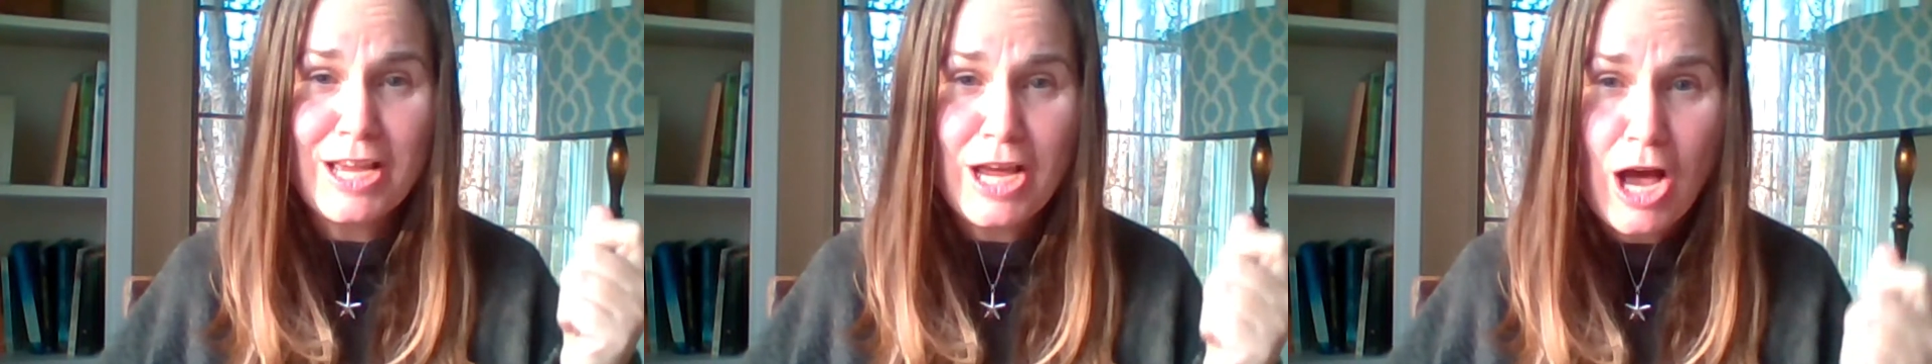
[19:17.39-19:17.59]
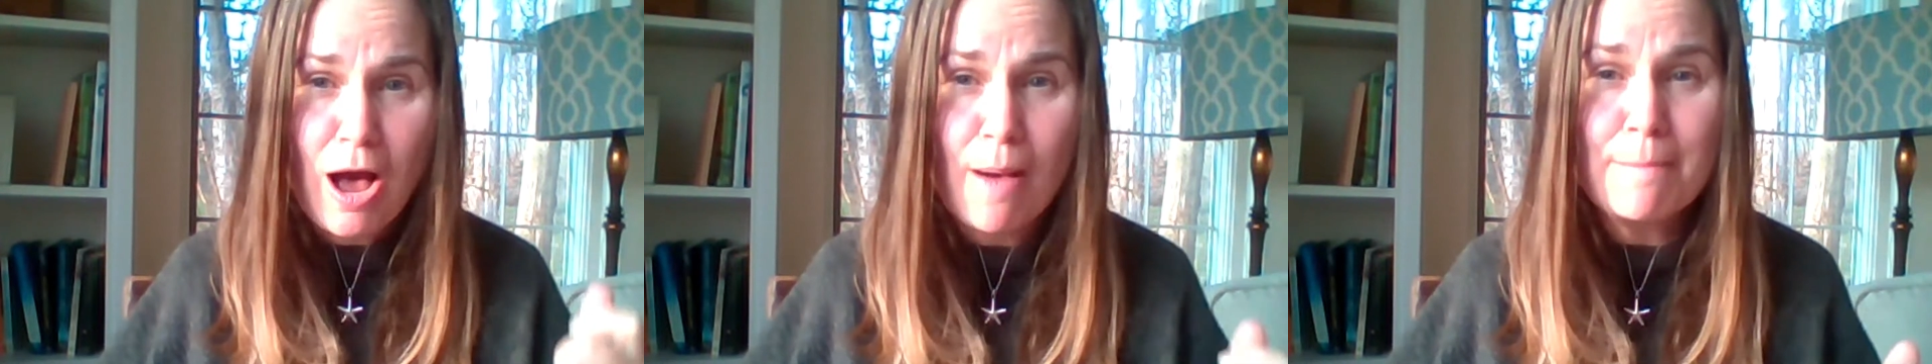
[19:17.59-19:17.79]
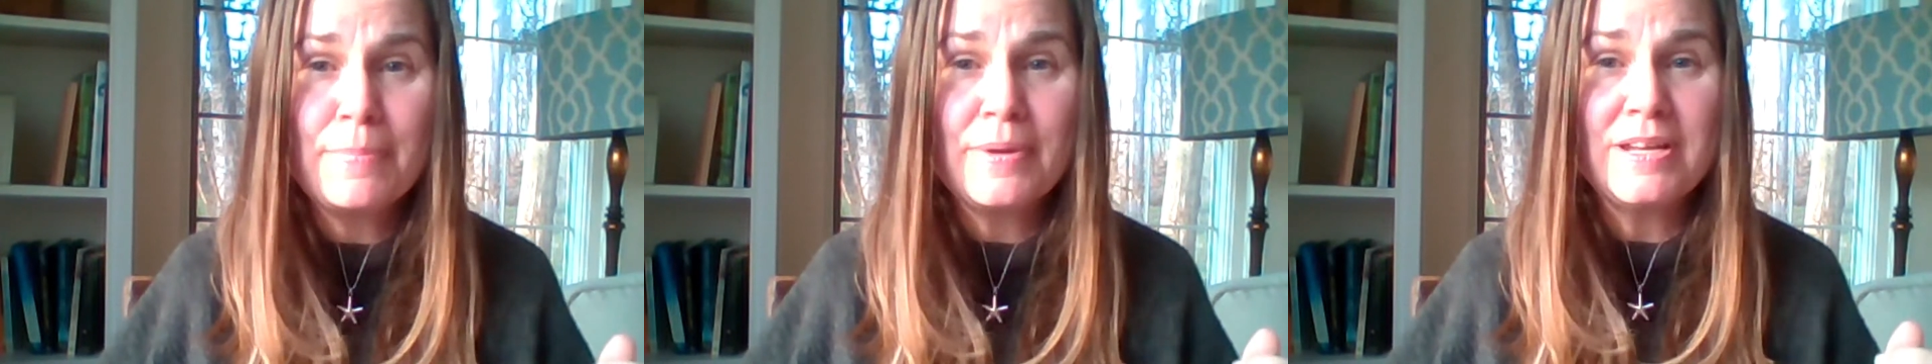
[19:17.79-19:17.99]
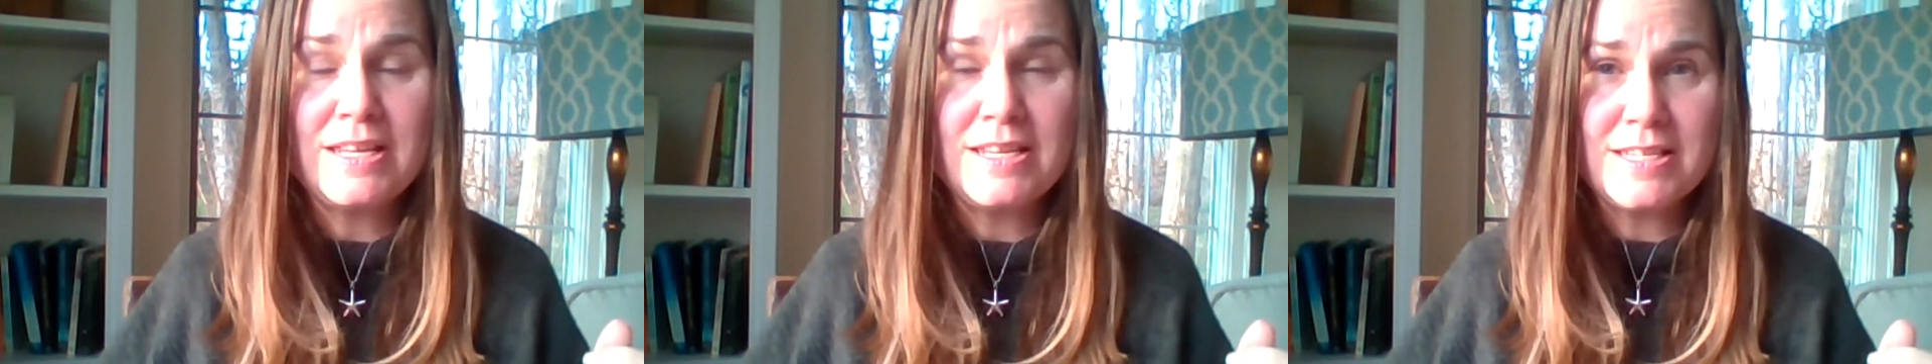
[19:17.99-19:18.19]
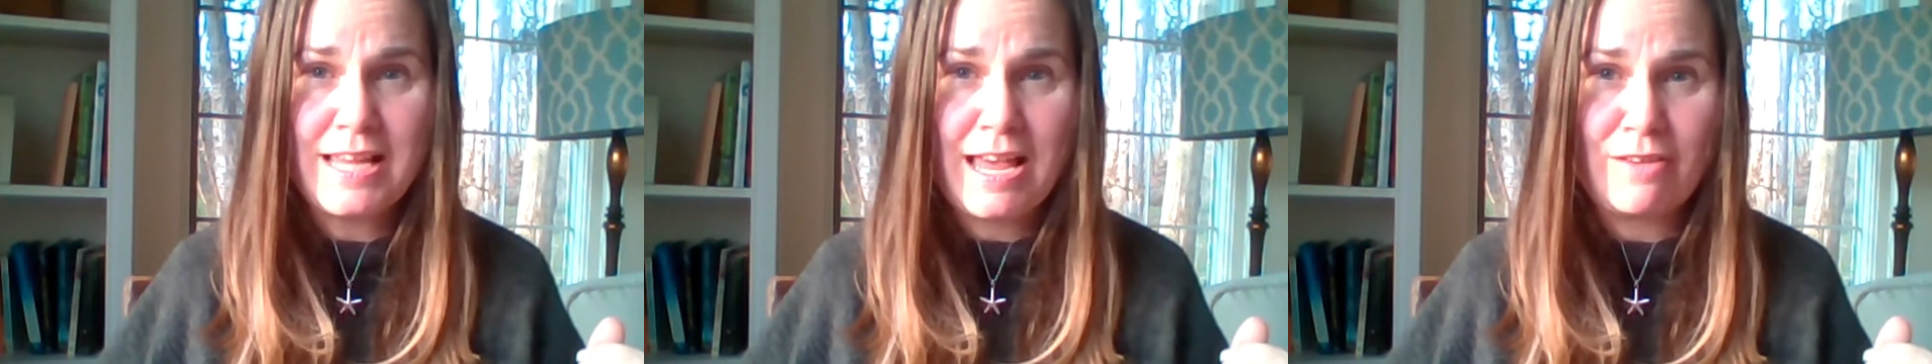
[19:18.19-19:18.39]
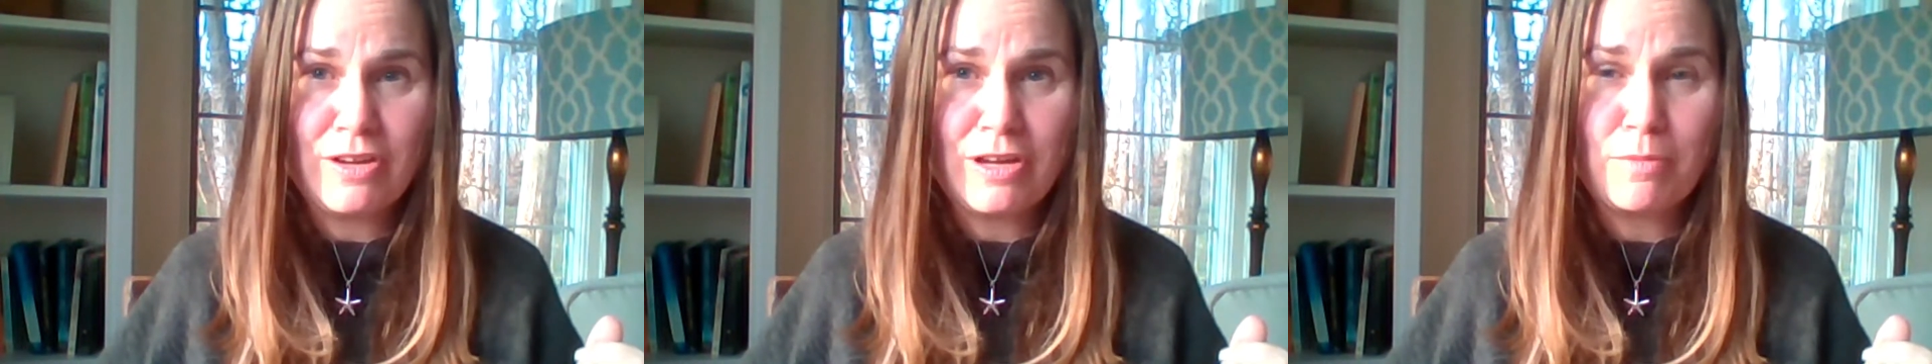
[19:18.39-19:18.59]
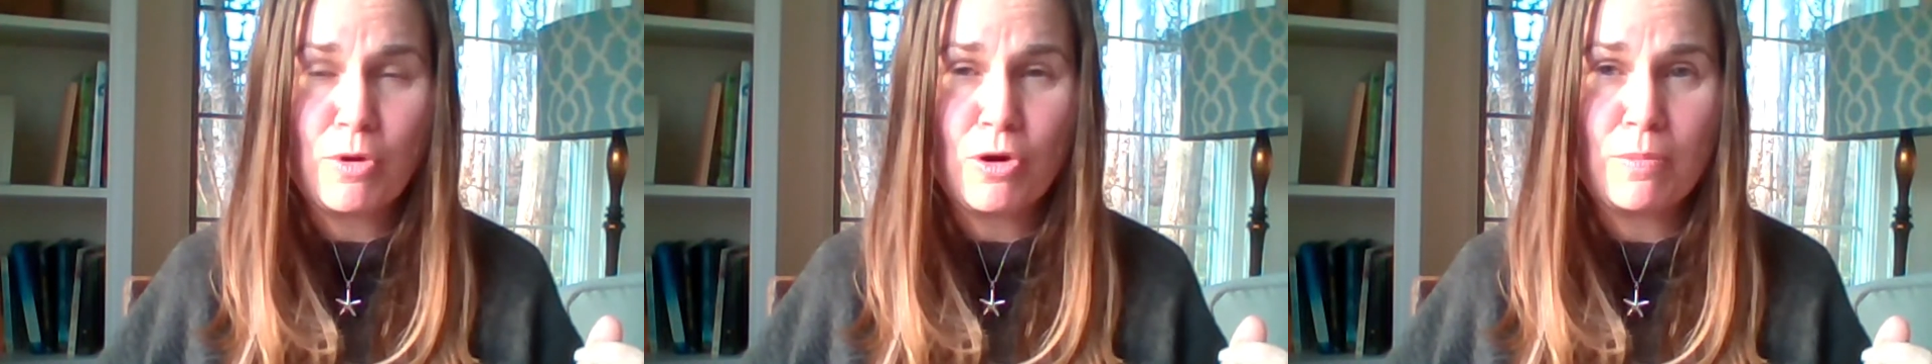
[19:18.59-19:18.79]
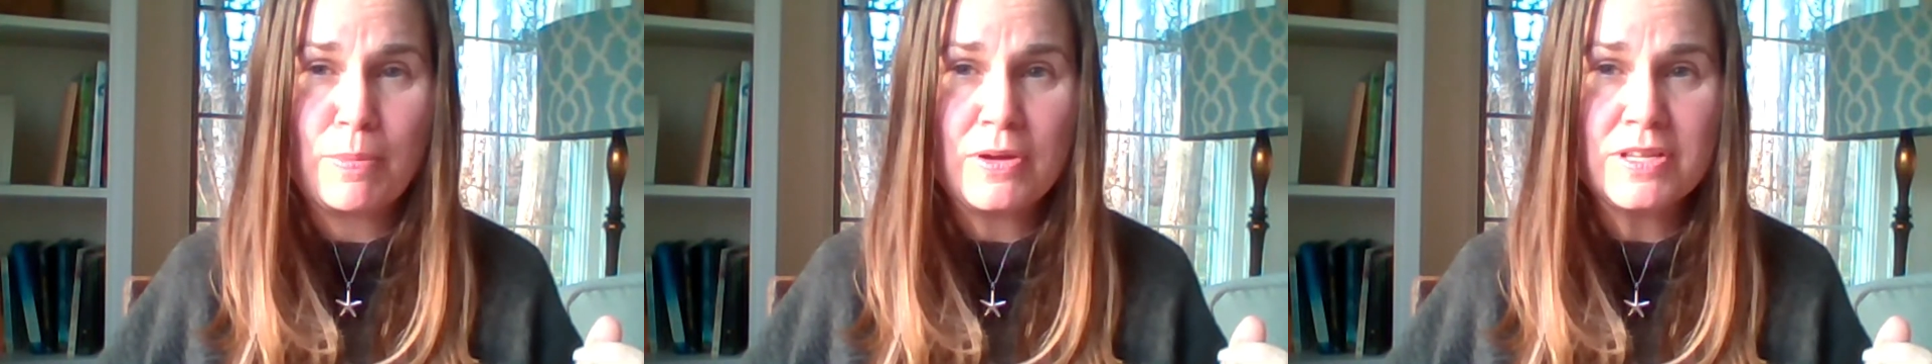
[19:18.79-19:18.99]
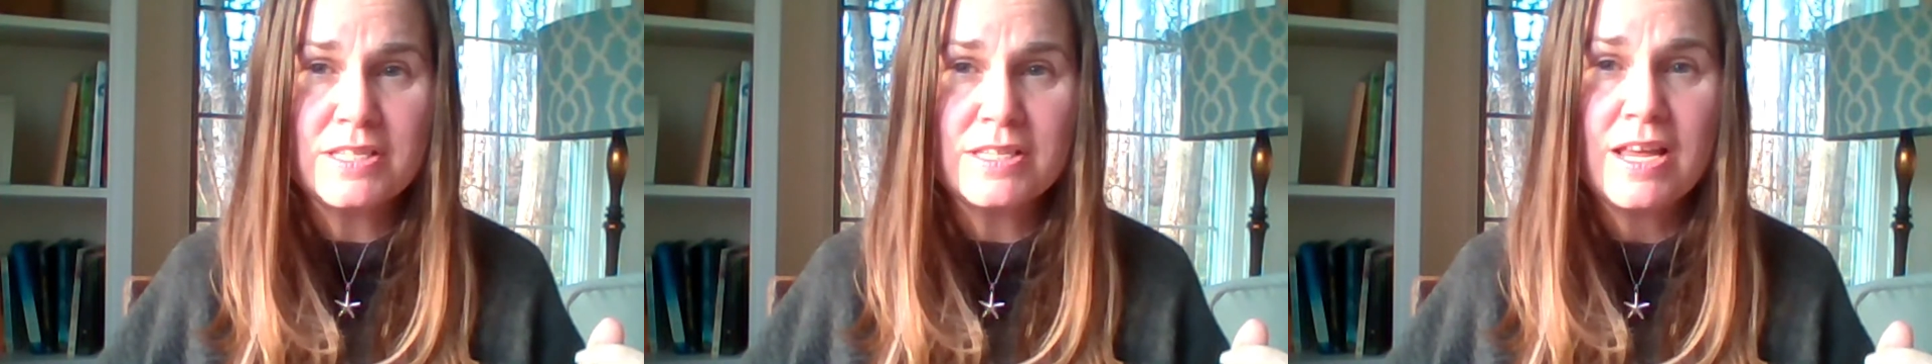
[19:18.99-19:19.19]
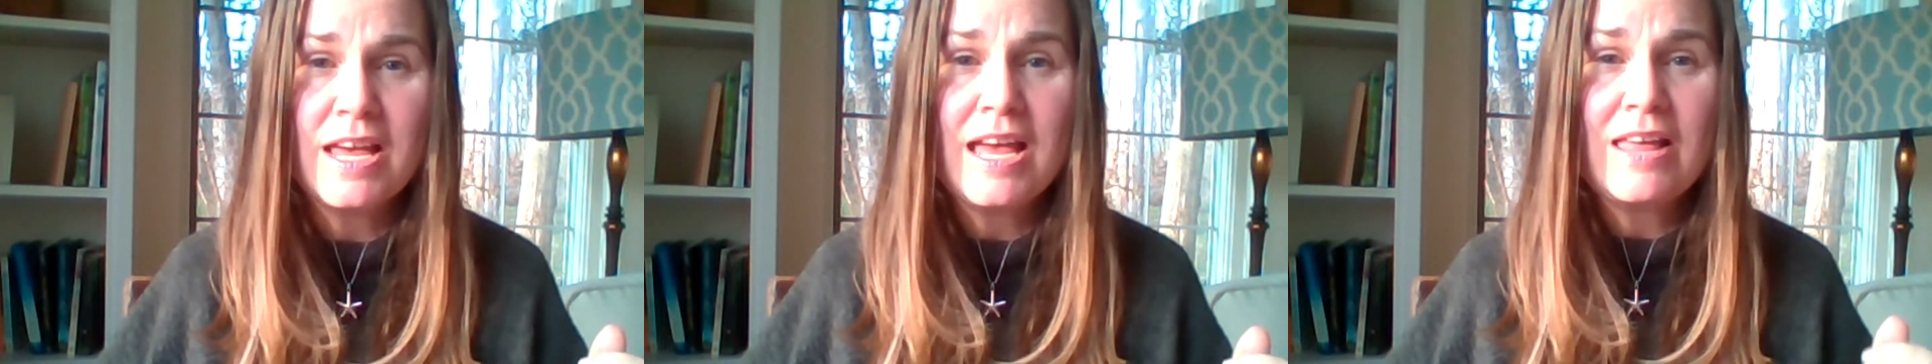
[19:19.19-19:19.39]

companies having a purpose,